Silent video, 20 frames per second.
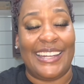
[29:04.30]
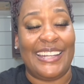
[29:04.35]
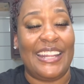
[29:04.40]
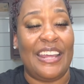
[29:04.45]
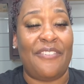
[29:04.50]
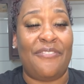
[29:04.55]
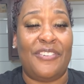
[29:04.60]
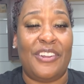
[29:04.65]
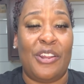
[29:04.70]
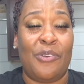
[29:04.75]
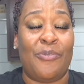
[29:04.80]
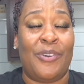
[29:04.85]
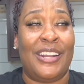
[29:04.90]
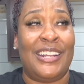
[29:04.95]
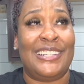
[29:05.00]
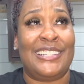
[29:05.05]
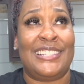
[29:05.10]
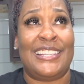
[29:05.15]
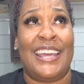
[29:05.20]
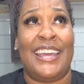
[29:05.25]
definitely
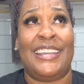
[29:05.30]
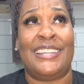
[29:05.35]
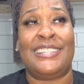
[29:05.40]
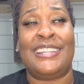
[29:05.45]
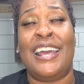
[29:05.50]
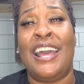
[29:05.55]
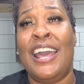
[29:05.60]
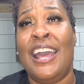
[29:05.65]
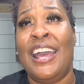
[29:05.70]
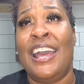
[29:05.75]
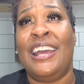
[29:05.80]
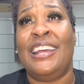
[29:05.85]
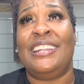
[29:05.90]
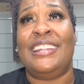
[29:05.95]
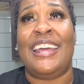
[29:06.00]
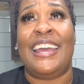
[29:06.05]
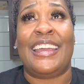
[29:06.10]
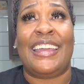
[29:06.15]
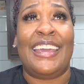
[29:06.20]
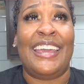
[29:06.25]
want to taste
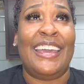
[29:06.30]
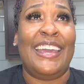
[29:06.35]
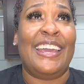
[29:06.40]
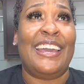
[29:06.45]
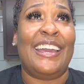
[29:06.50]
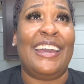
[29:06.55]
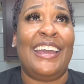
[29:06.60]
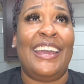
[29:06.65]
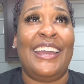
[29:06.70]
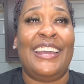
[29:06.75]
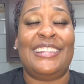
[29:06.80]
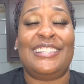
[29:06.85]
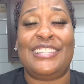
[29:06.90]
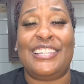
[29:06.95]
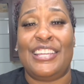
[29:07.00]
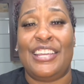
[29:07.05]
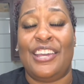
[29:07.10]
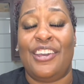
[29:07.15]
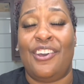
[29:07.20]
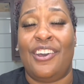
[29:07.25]
that King of
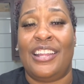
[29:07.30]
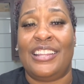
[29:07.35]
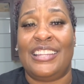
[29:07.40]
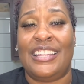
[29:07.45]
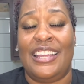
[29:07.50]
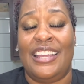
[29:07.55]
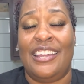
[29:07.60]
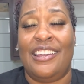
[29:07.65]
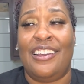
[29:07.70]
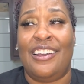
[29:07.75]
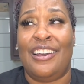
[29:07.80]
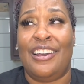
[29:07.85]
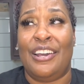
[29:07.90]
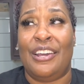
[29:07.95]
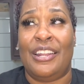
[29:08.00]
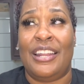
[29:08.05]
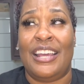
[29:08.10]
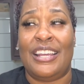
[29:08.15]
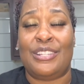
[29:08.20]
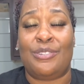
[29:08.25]
ATL. I think
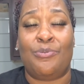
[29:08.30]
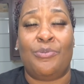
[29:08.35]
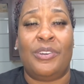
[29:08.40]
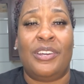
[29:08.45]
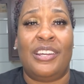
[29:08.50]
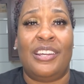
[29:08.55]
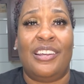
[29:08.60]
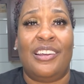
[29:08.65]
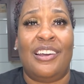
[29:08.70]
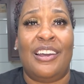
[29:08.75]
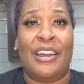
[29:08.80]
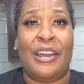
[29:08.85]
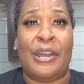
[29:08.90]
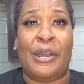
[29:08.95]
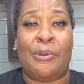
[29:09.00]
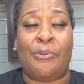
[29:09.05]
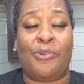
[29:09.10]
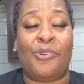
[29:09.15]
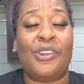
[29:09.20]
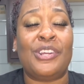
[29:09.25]
that's
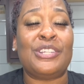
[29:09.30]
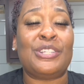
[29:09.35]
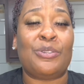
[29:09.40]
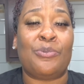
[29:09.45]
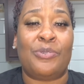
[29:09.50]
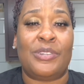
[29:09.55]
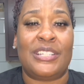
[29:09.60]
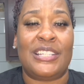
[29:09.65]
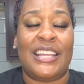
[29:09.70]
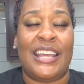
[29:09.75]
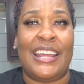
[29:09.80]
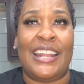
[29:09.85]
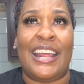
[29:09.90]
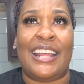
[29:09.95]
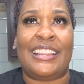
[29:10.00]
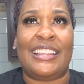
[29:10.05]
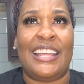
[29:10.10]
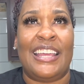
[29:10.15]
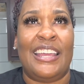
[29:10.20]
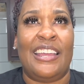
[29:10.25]
what Crystal was saying. I
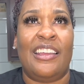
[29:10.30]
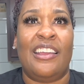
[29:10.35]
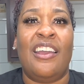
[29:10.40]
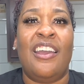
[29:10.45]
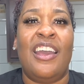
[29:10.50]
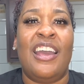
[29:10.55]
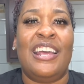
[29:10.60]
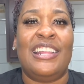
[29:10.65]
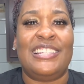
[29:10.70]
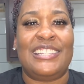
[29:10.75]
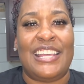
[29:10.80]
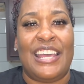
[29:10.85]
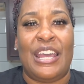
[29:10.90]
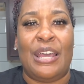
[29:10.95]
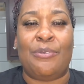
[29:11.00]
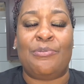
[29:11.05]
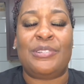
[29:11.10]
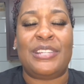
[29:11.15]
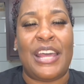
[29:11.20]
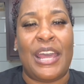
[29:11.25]
think
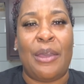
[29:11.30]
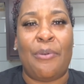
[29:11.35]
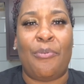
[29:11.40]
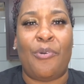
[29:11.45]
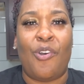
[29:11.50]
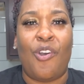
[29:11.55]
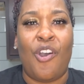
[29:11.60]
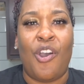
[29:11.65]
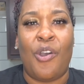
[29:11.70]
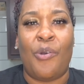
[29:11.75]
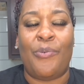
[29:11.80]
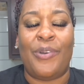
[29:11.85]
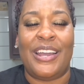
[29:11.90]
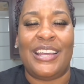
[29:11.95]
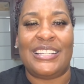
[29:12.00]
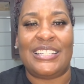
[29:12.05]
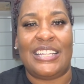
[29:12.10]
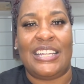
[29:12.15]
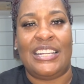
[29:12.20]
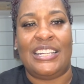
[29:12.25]
Tam's Table
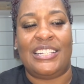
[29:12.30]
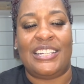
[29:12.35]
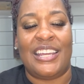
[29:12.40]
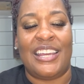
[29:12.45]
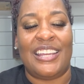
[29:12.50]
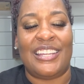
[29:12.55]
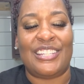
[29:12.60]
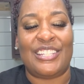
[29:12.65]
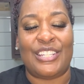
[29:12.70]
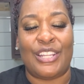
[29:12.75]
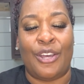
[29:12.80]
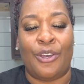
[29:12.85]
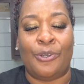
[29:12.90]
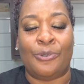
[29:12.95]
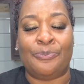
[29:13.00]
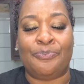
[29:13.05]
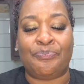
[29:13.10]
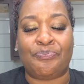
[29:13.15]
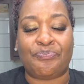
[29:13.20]
always eat that. So